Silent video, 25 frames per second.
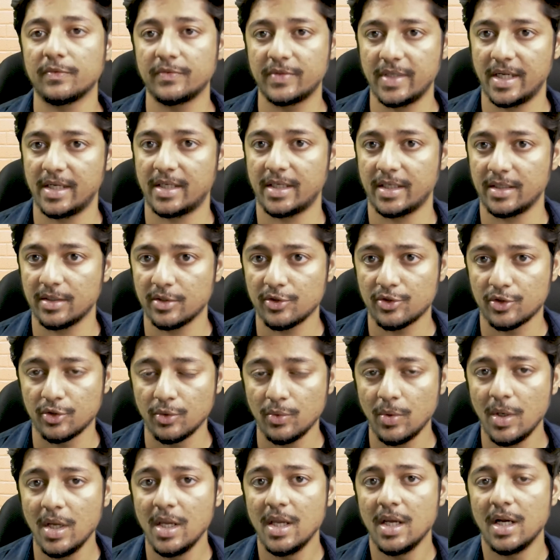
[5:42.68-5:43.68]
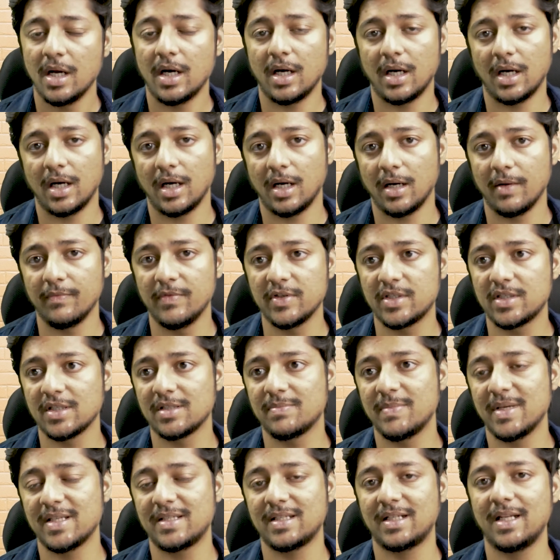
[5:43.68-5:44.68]
of day traders do, which is
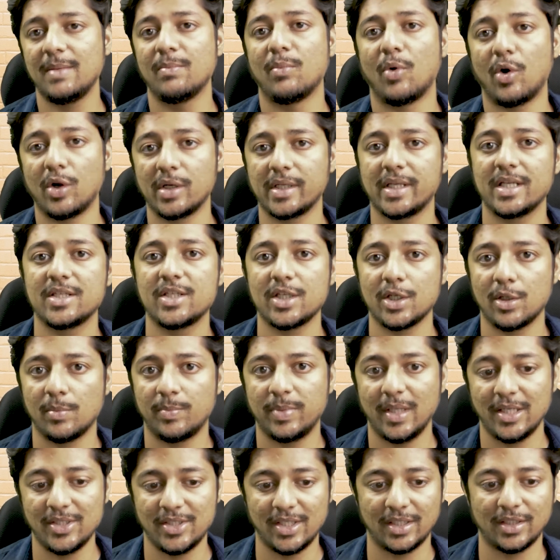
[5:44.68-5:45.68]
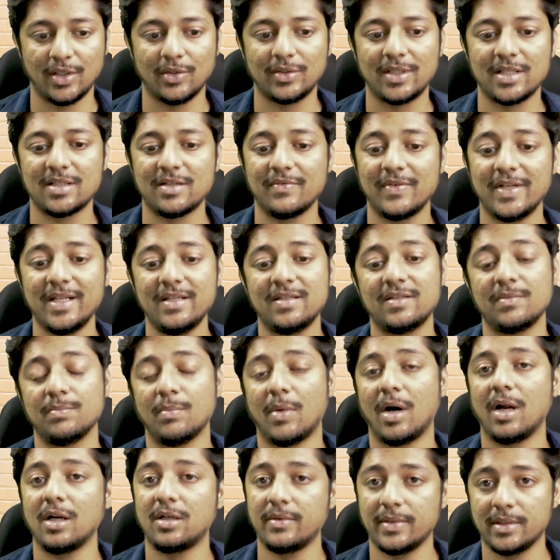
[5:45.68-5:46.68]
basically mortgaging or pledging. Now there's a very
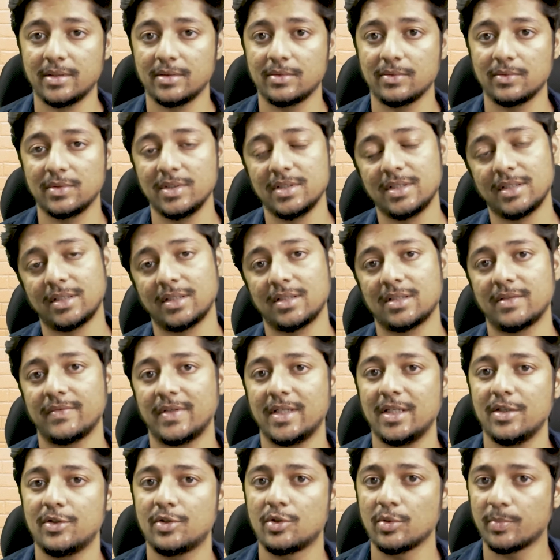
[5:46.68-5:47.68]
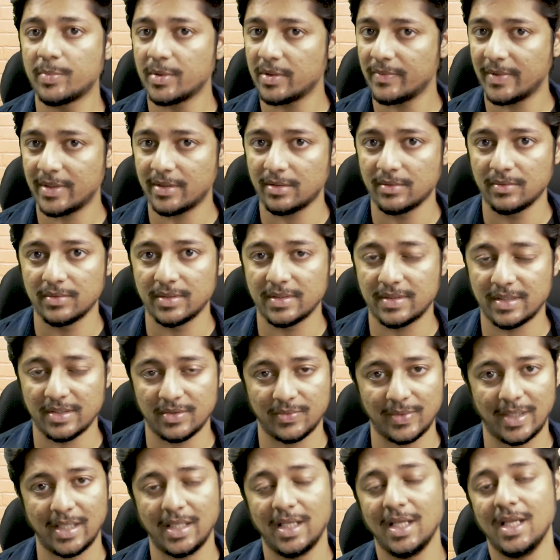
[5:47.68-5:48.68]
smart way to do this and there's a very stupid way to do this as
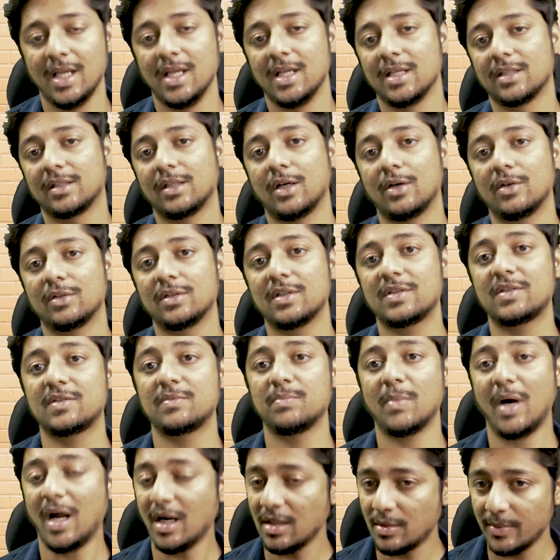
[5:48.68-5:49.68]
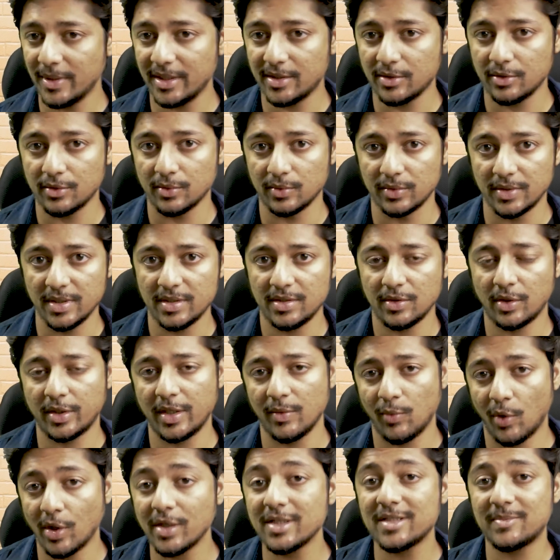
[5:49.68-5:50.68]
well. Now the smart way to do this, okay,
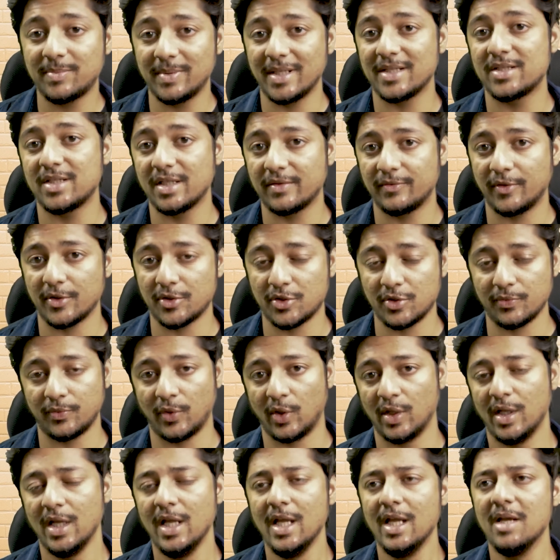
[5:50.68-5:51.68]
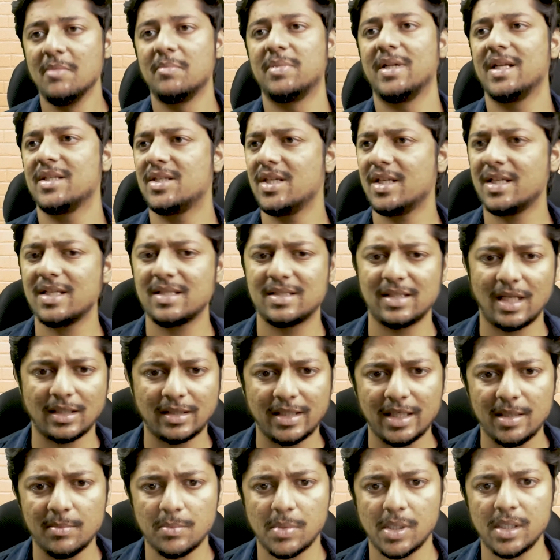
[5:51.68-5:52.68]
what is pledging? First of all, pledging is
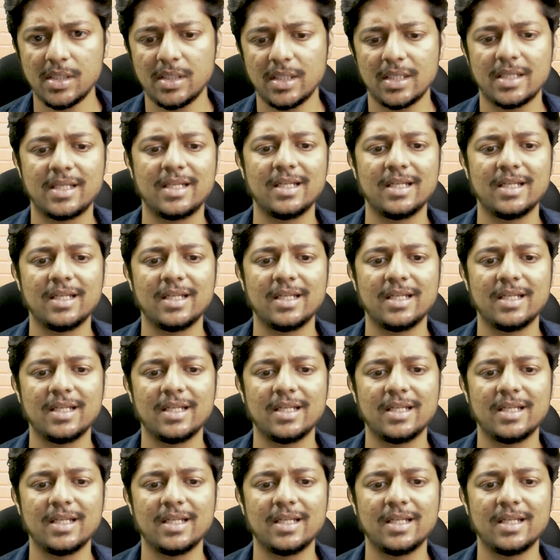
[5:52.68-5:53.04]
nothing but